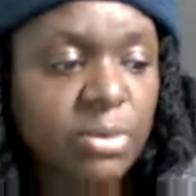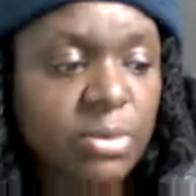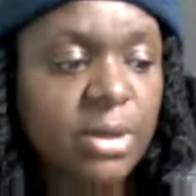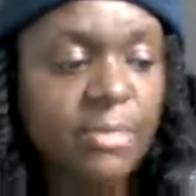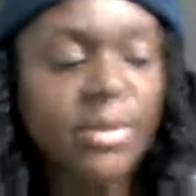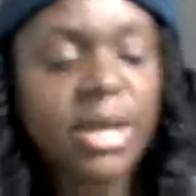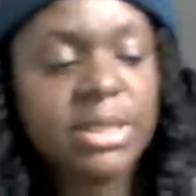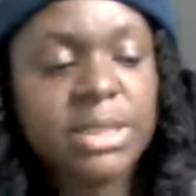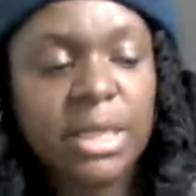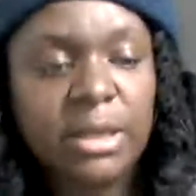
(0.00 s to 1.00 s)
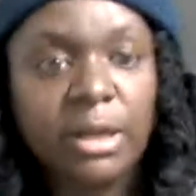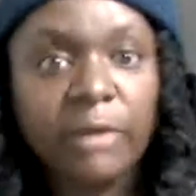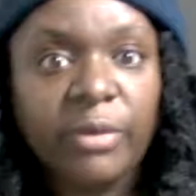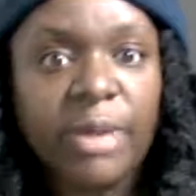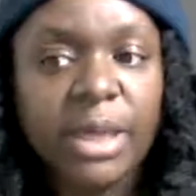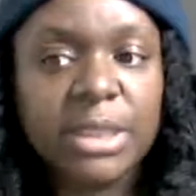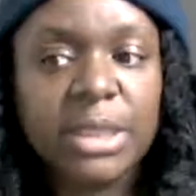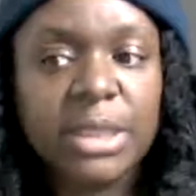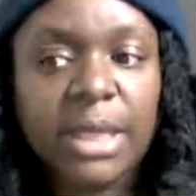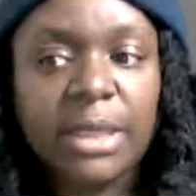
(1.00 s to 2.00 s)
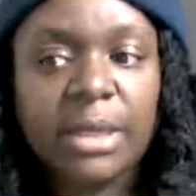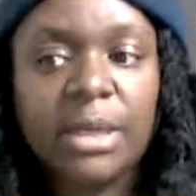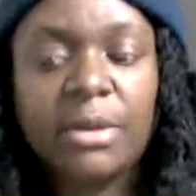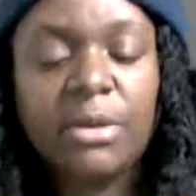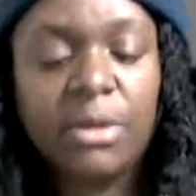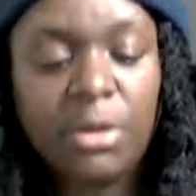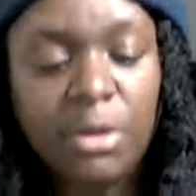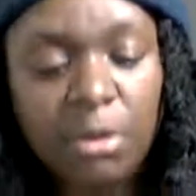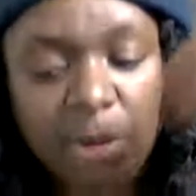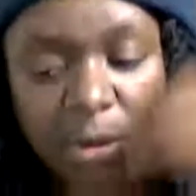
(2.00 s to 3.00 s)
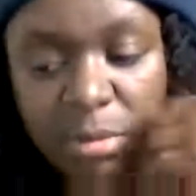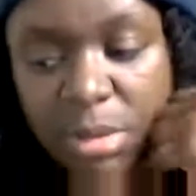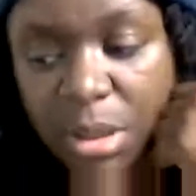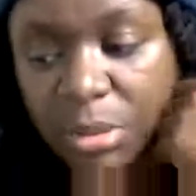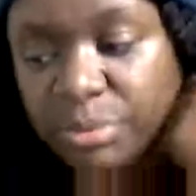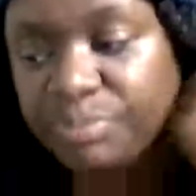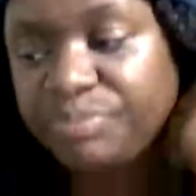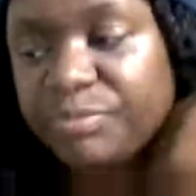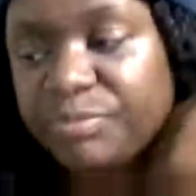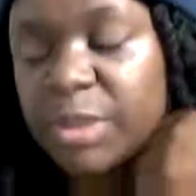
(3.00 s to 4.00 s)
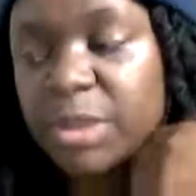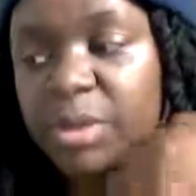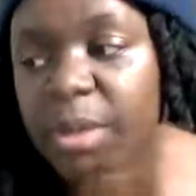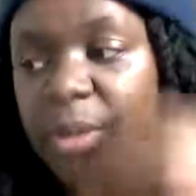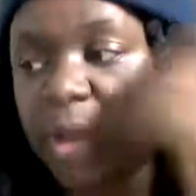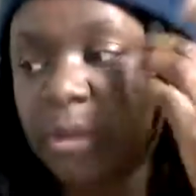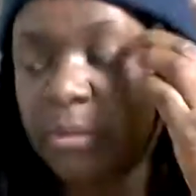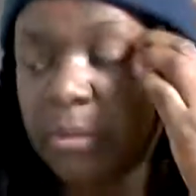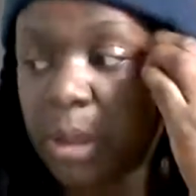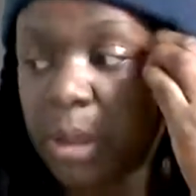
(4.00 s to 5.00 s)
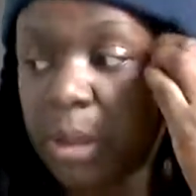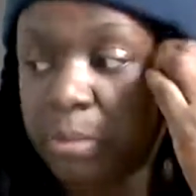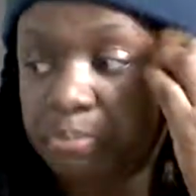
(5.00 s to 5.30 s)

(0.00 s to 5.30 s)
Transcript: So what I'm not saying that everybody's like that. So that's what I'm not